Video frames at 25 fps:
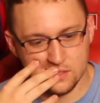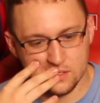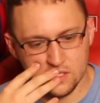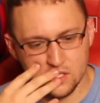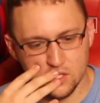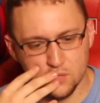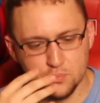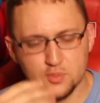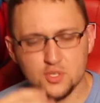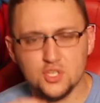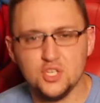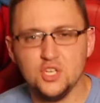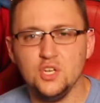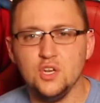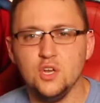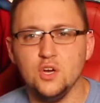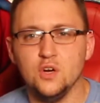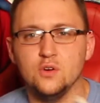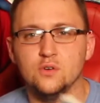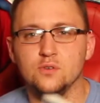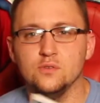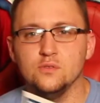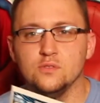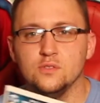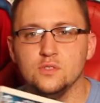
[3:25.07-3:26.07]

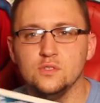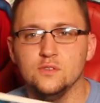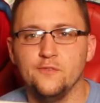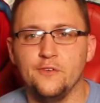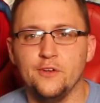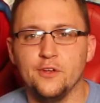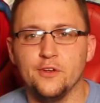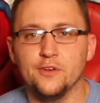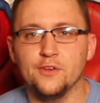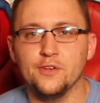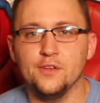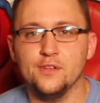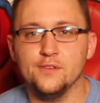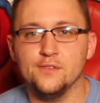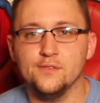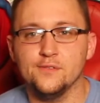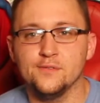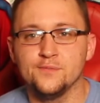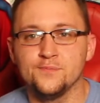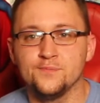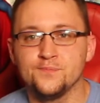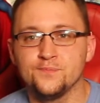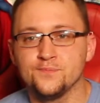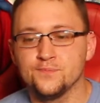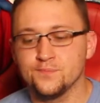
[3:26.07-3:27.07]
Lupacino variant
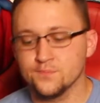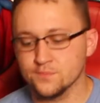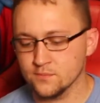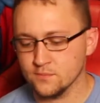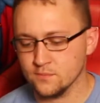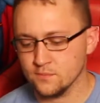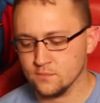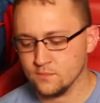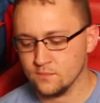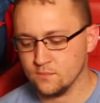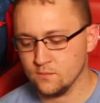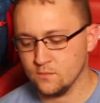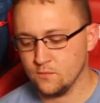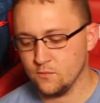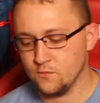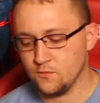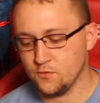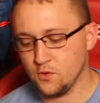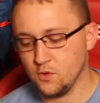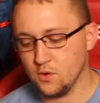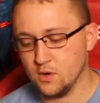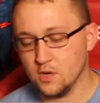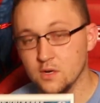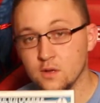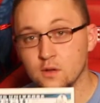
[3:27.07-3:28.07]

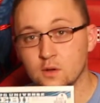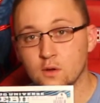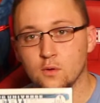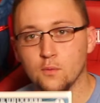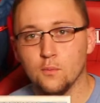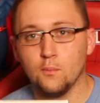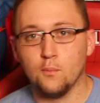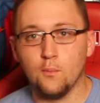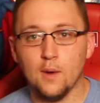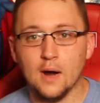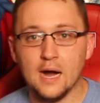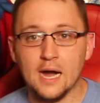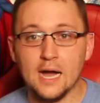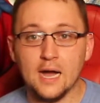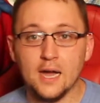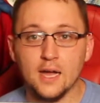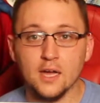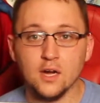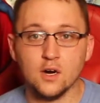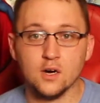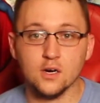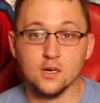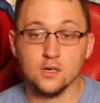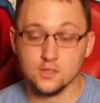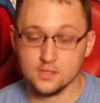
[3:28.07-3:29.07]
for it. My
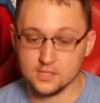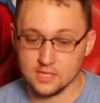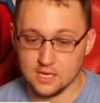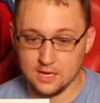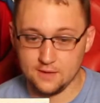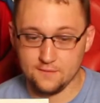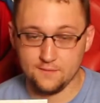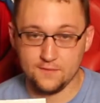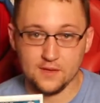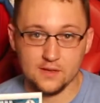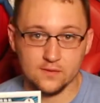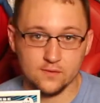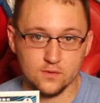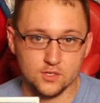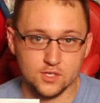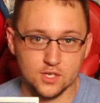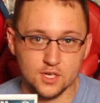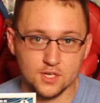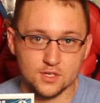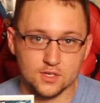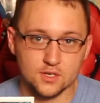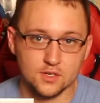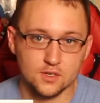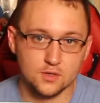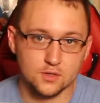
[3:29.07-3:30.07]
all-time favorite
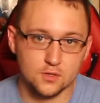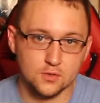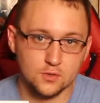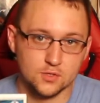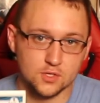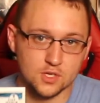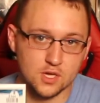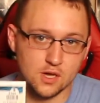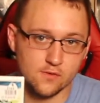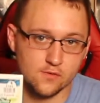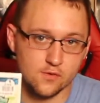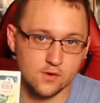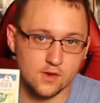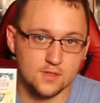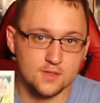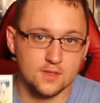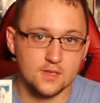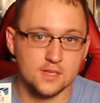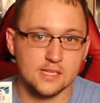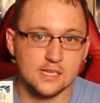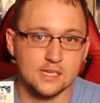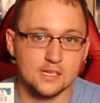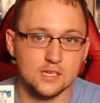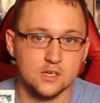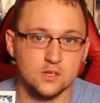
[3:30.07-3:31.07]
Jessica Cruz cover. I
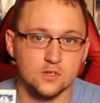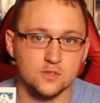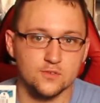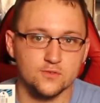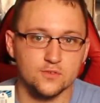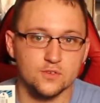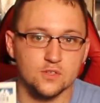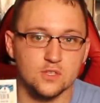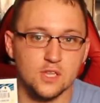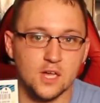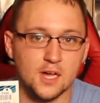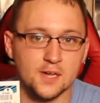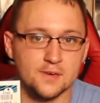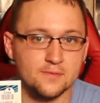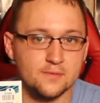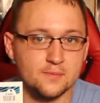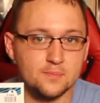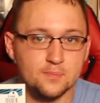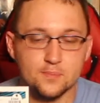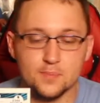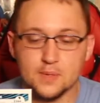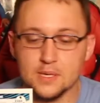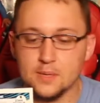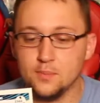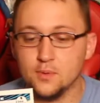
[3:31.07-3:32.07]
think that goes for a lot of
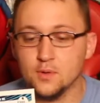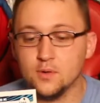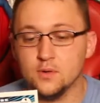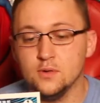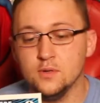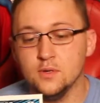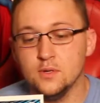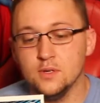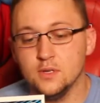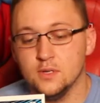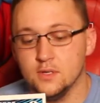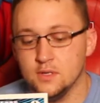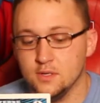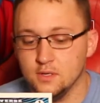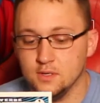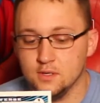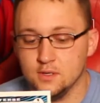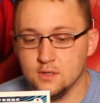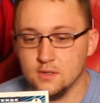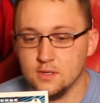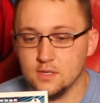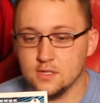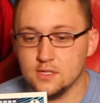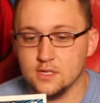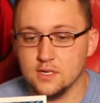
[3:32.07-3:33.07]
people.
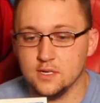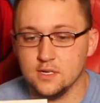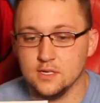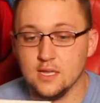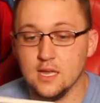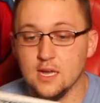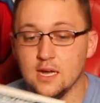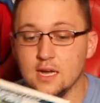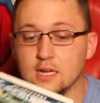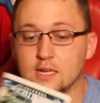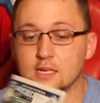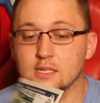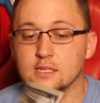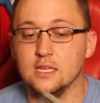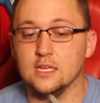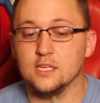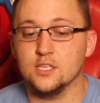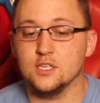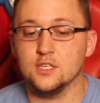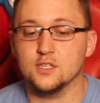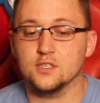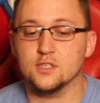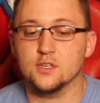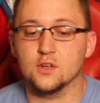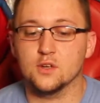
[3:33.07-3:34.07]
But, yeah, I collect
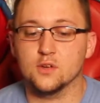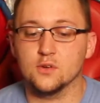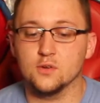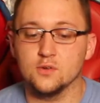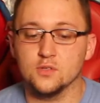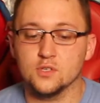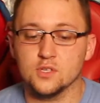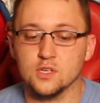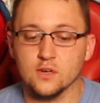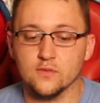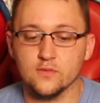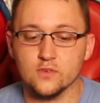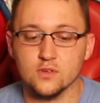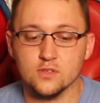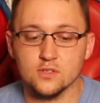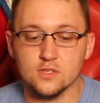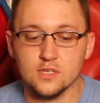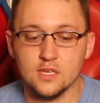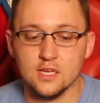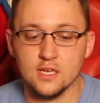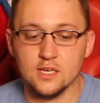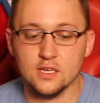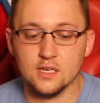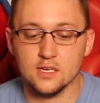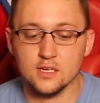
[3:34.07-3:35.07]
Jessica Cruz covers,
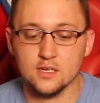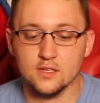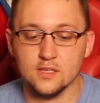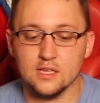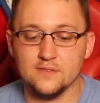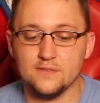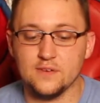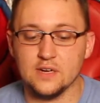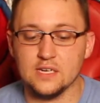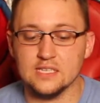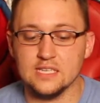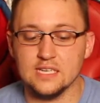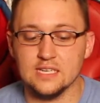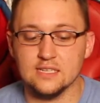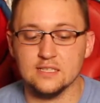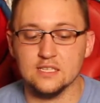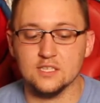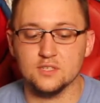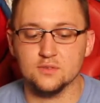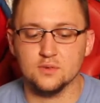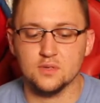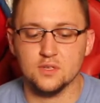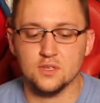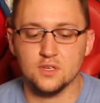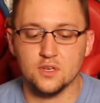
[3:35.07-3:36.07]
and they finally had
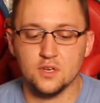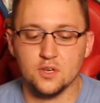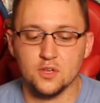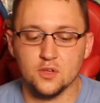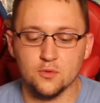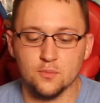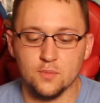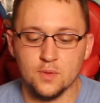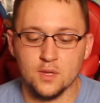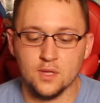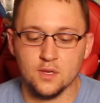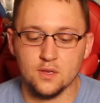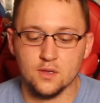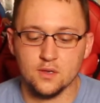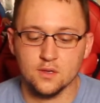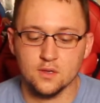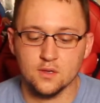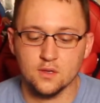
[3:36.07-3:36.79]
this one in a near mint